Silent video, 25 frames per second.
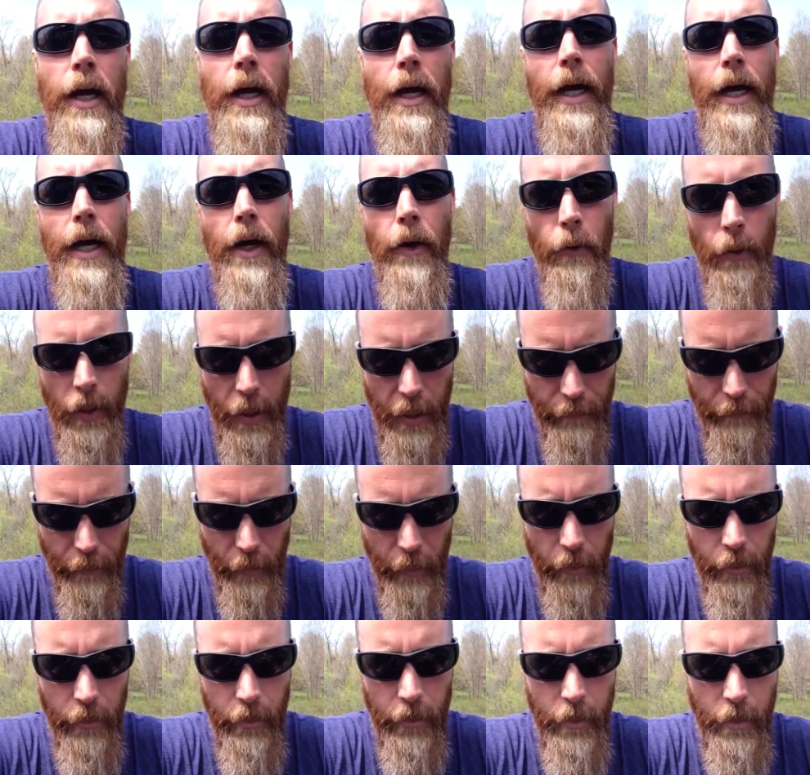
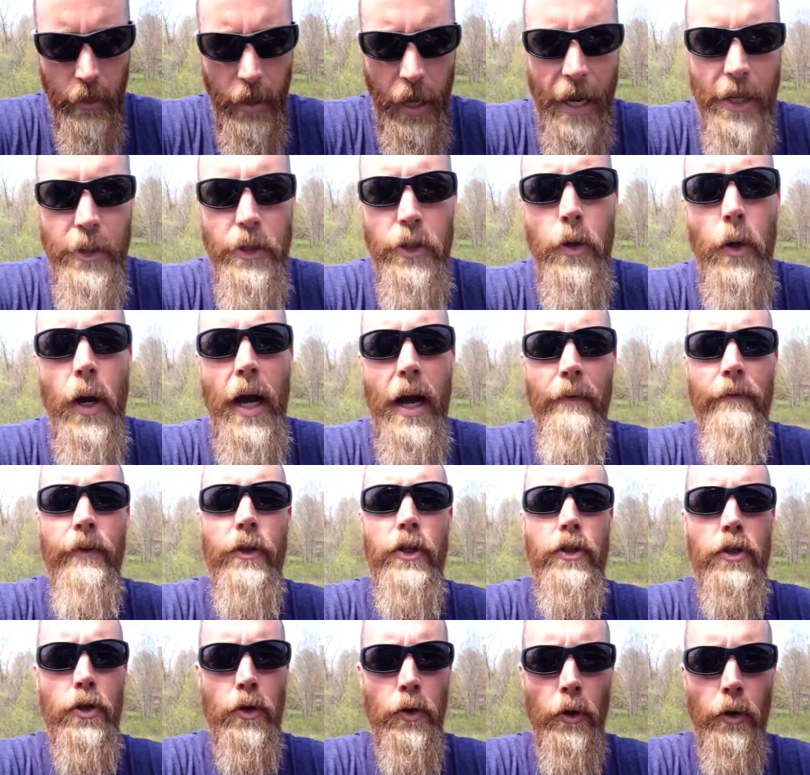However, I do have
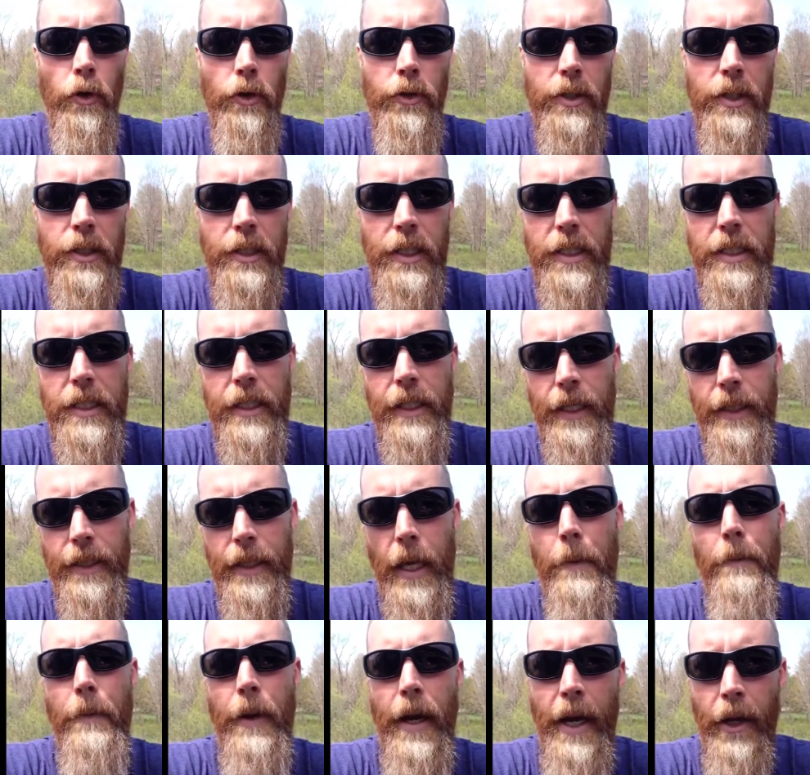the tools to
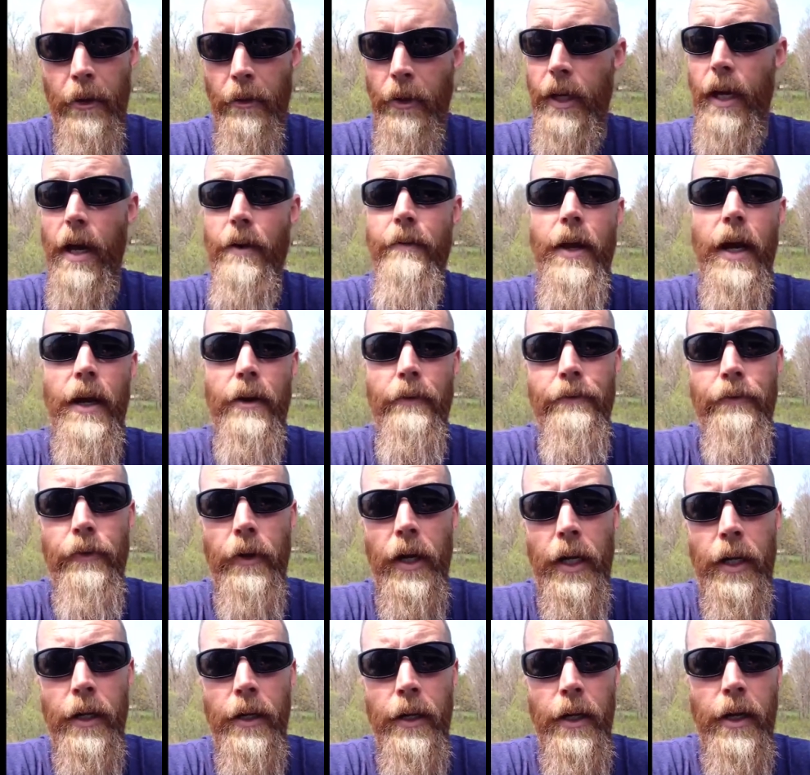disconnect that battery, and I've got a
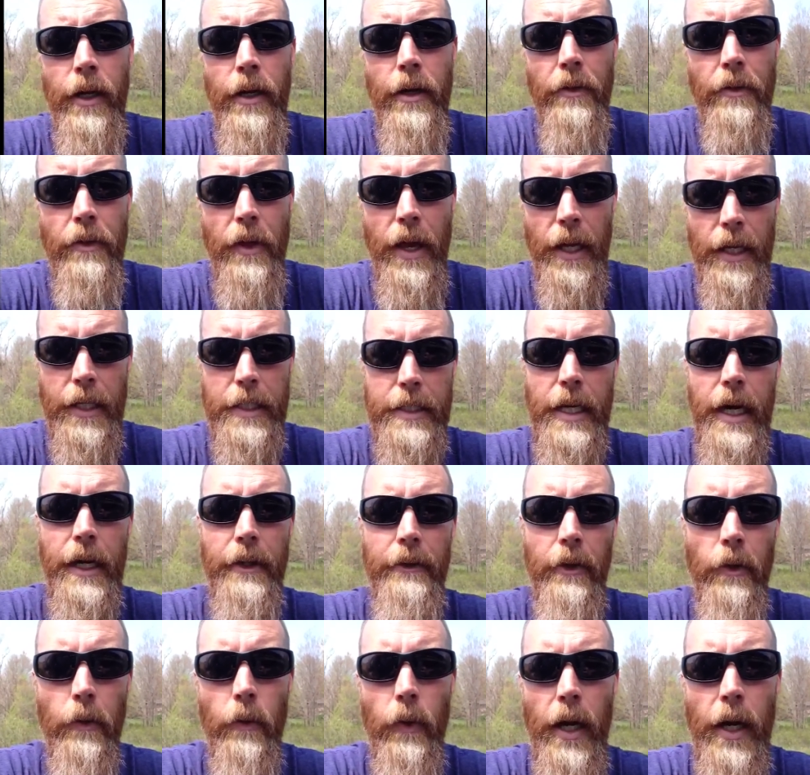friend that is
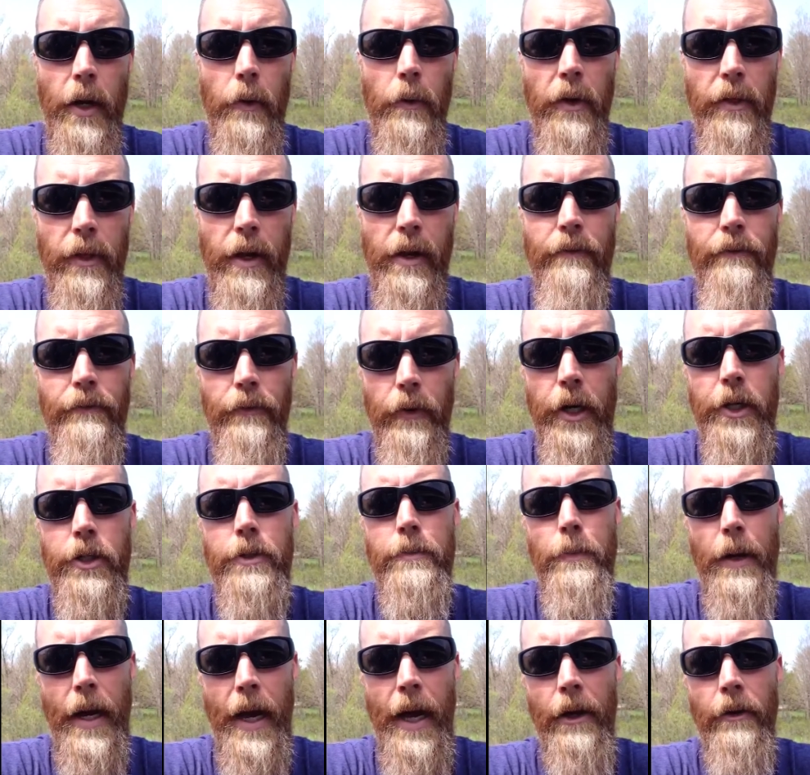on their way with a
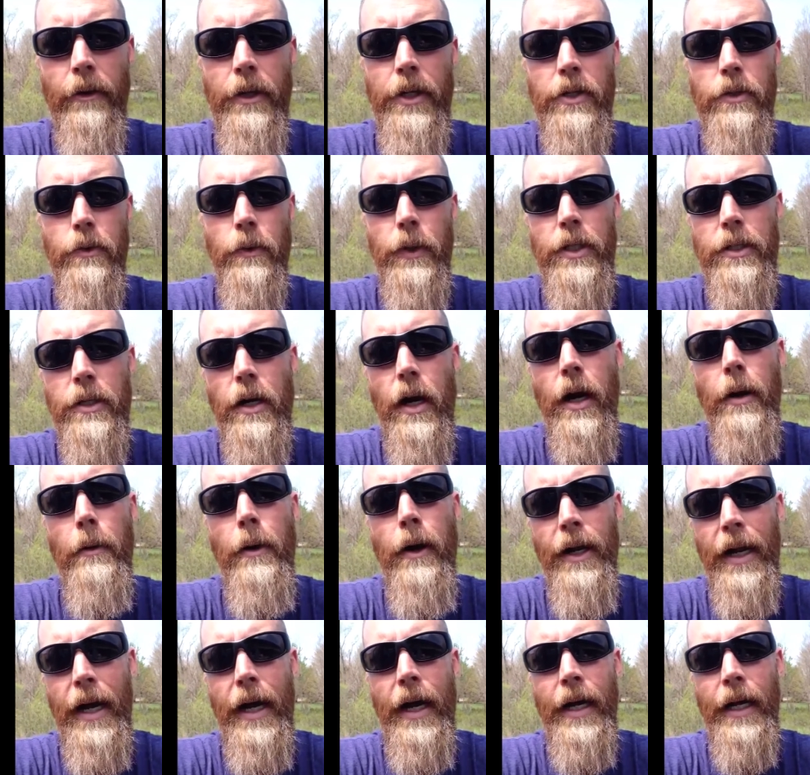fresh battery. So we talk
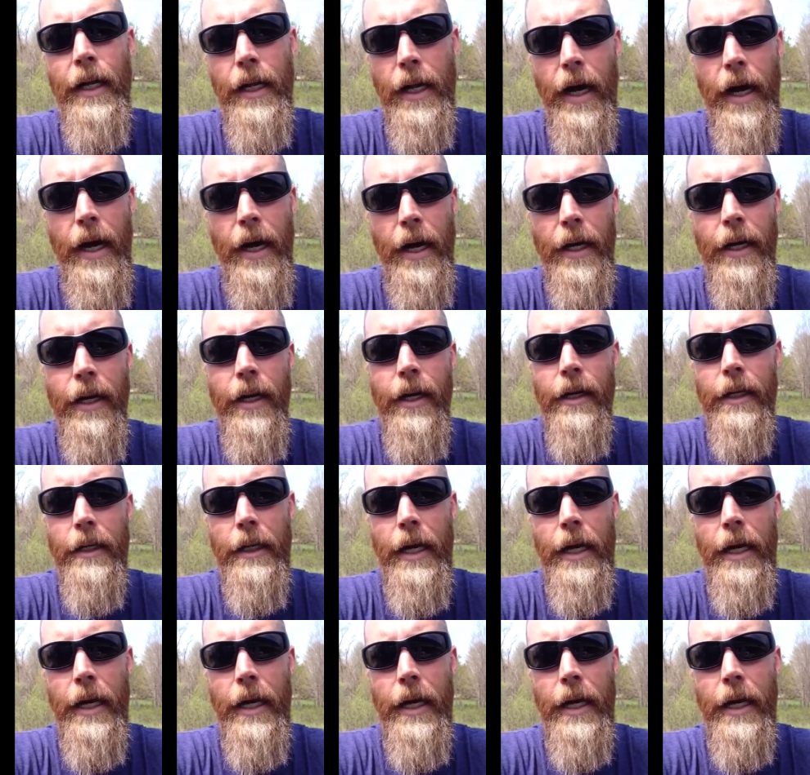about I&I.